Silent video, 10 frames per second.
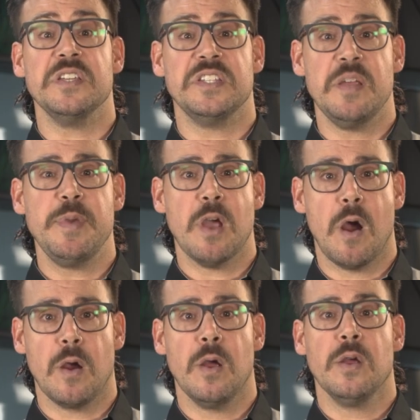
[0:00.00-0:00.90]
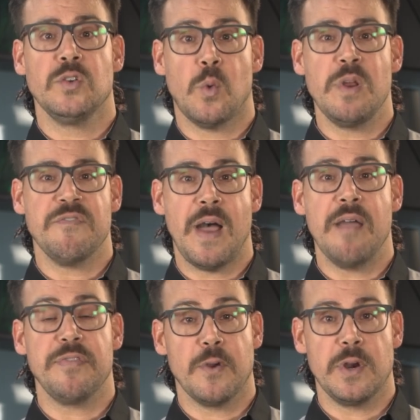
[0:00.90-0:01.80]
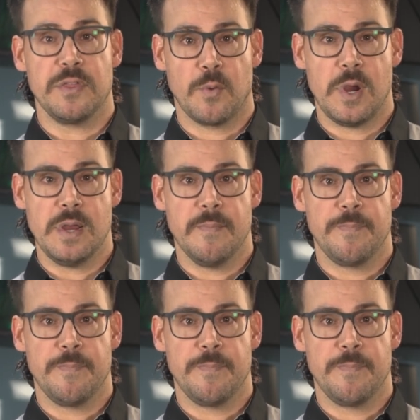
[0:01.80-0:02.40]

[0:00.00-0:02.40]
CBR 2533.